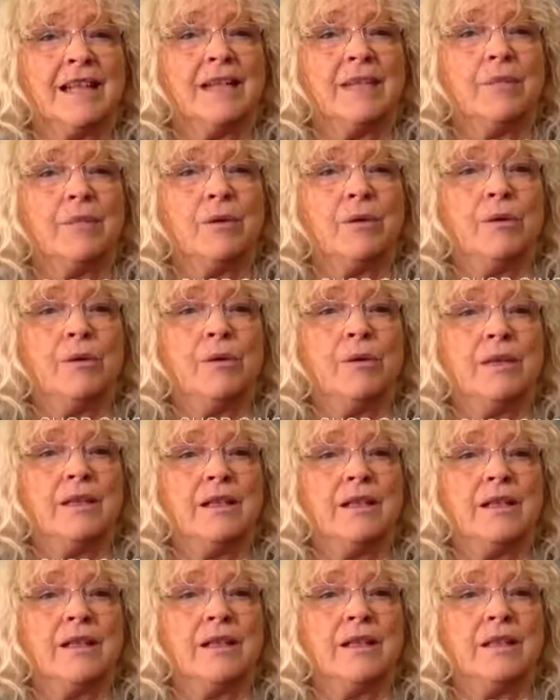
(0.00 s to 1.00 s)
Pauline
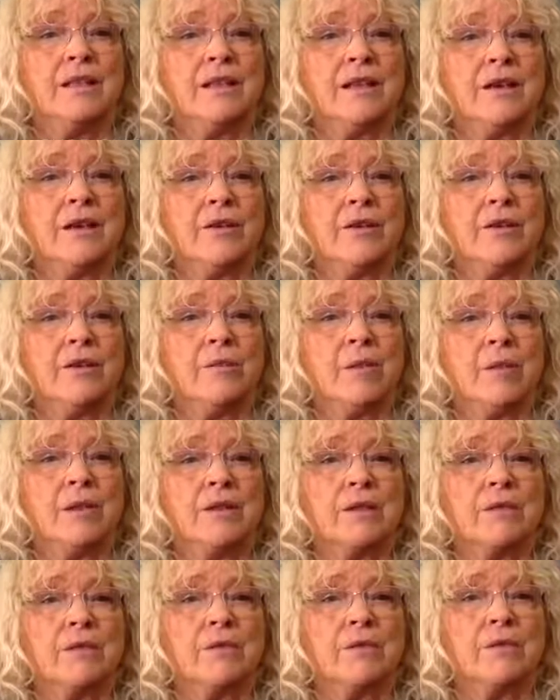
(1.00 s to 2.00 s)
thinks Caroline
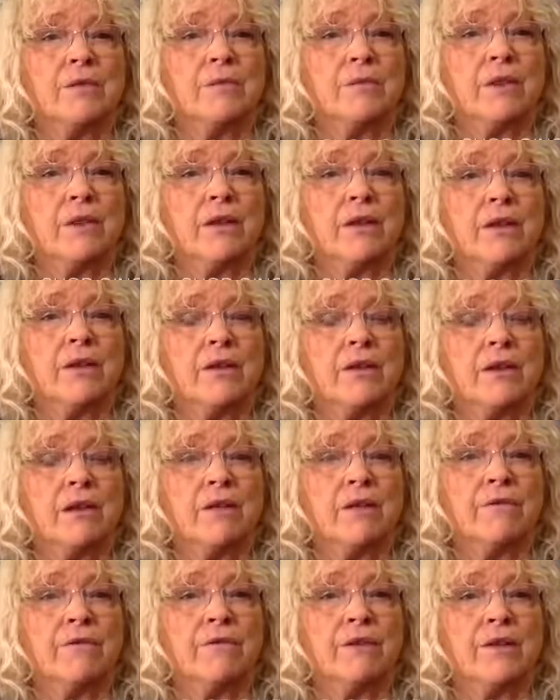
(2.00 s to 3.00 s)
Myss was a breath
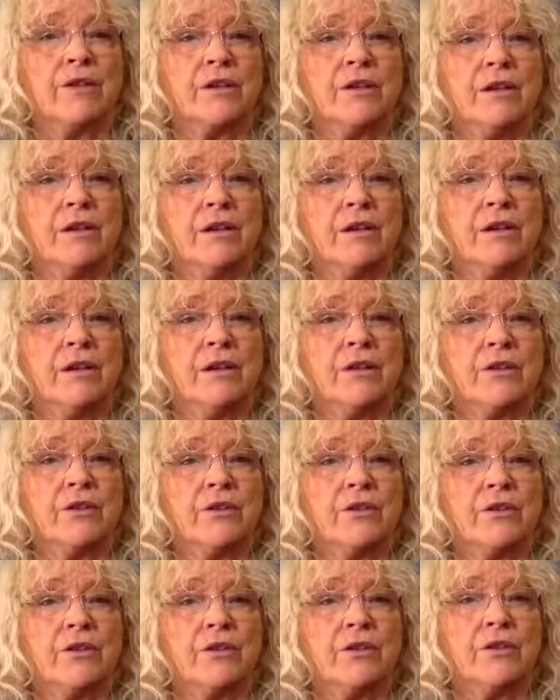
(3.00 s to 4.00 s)
of fresh air. I
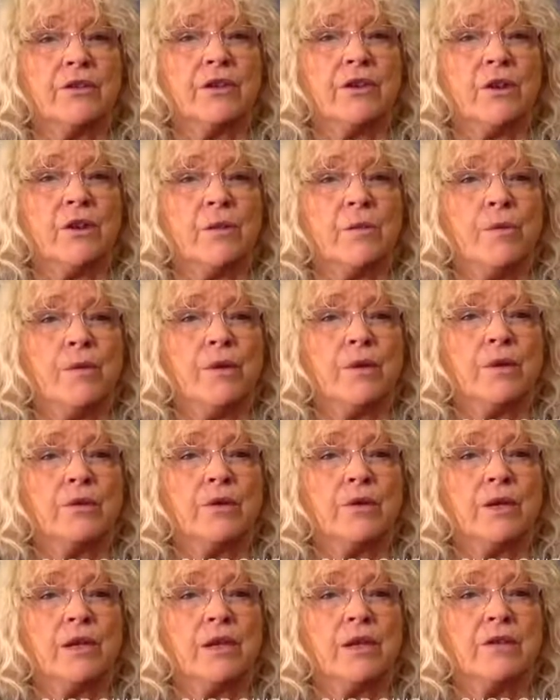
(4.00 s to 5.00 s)
saw her on Oprah
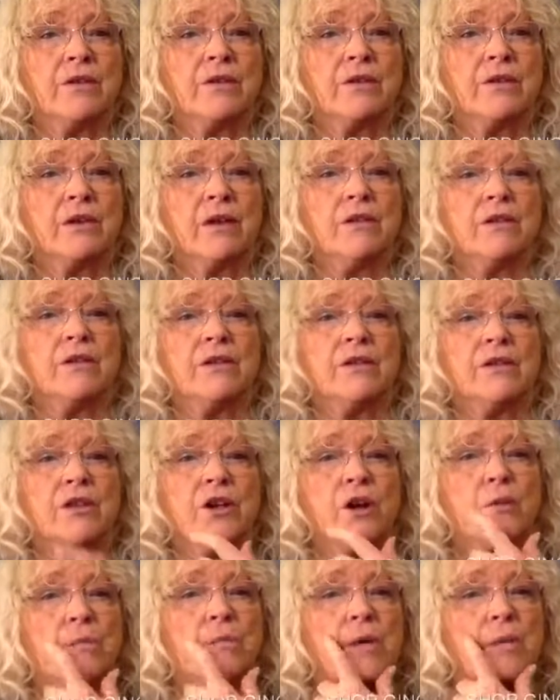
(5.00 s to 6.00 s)
20 years ago and she
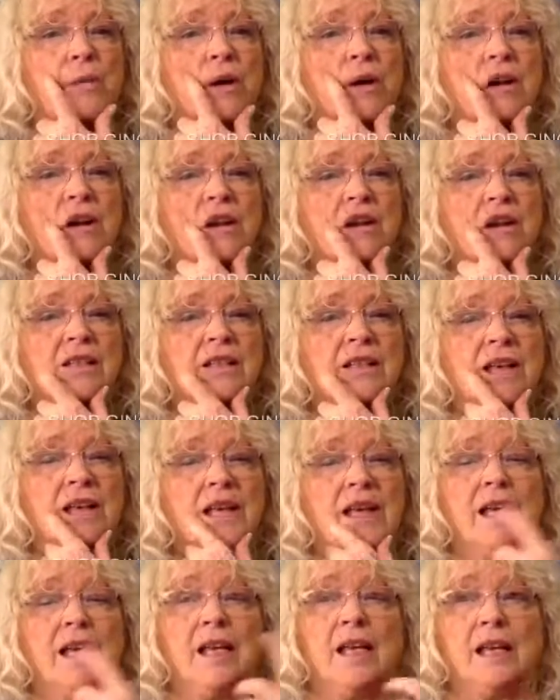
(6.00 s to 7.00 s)
opened my eyes.
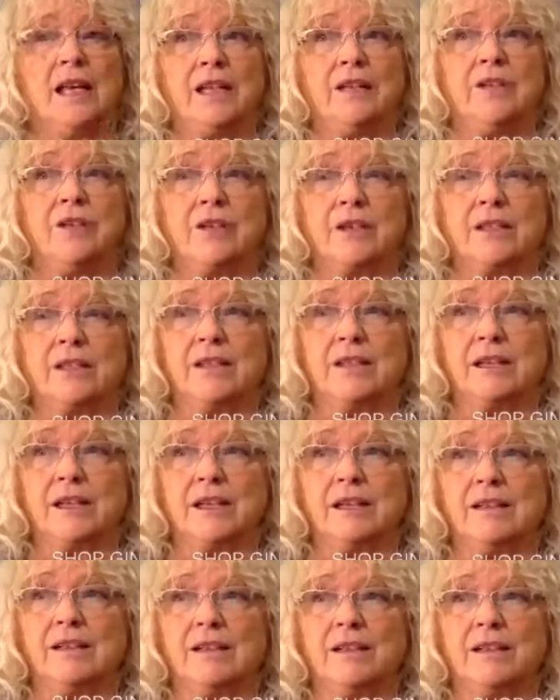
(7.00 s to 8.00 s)

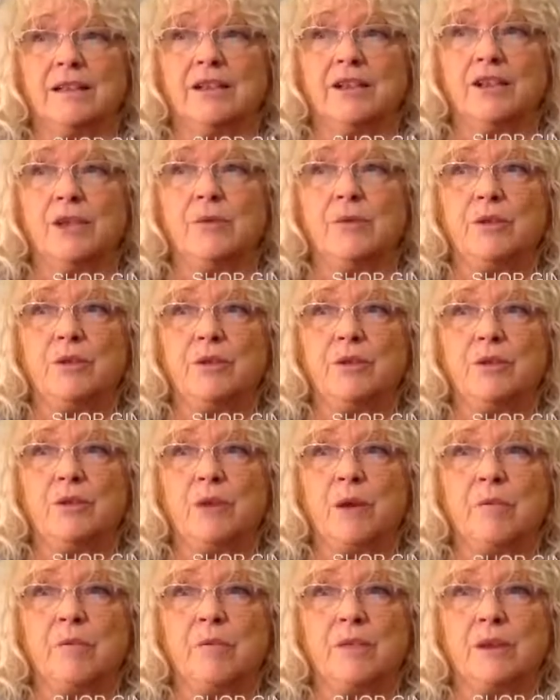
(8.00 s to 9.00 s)
Interesting. She was the
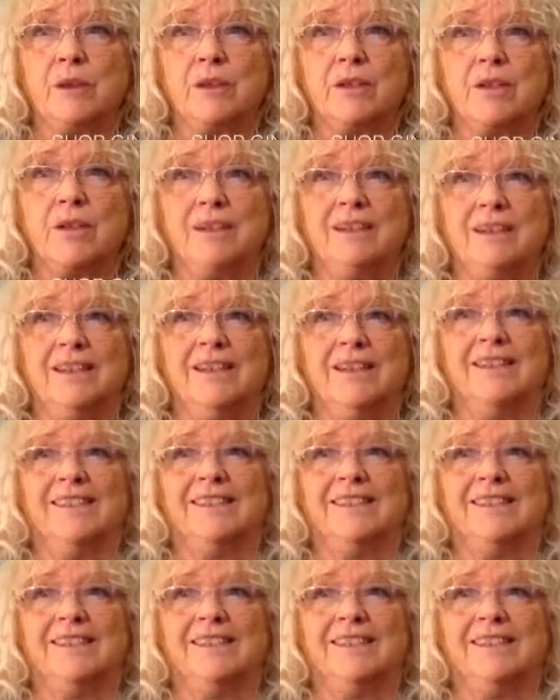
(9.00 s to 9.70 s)
one person